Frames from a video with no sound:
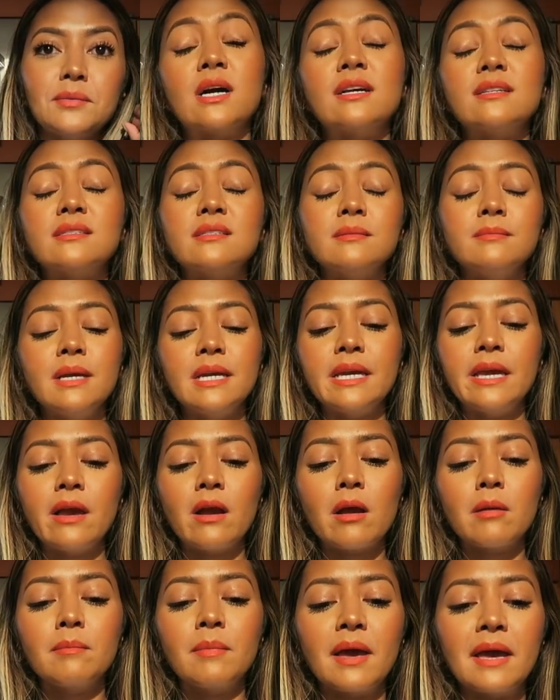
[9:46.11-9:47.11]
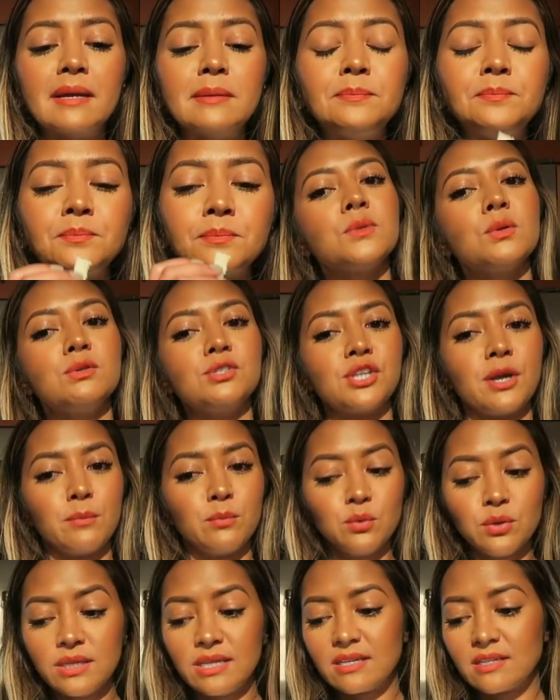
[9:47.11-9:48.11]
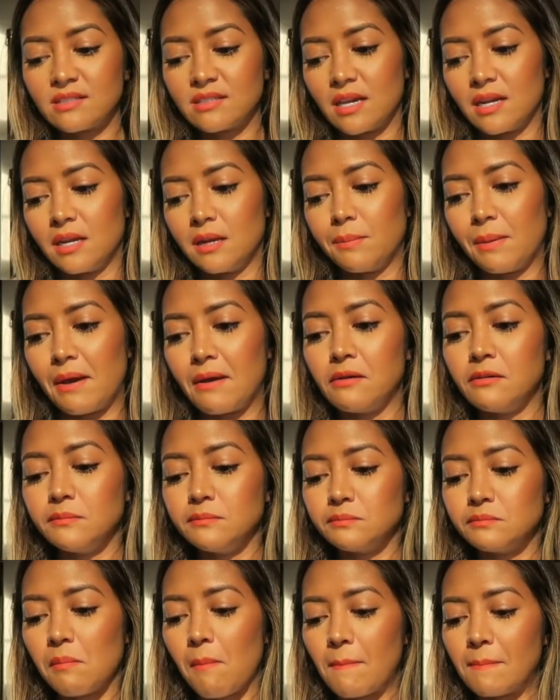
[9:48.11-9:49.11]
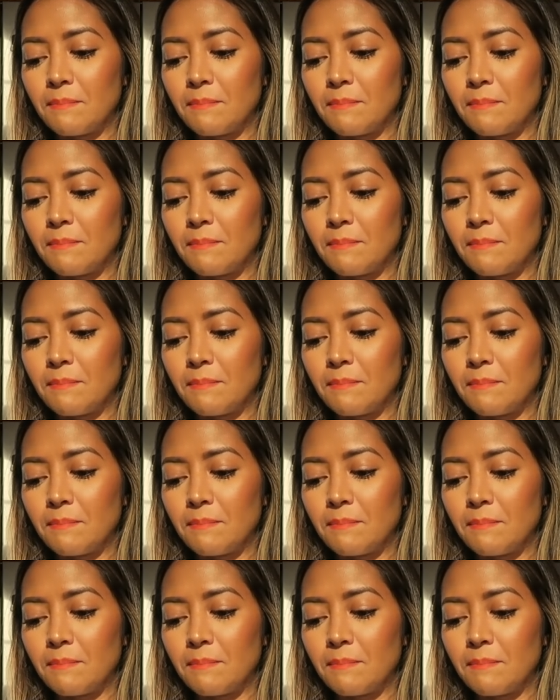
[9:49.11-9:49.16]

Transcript: Custom making our bed, which I'm really excited about.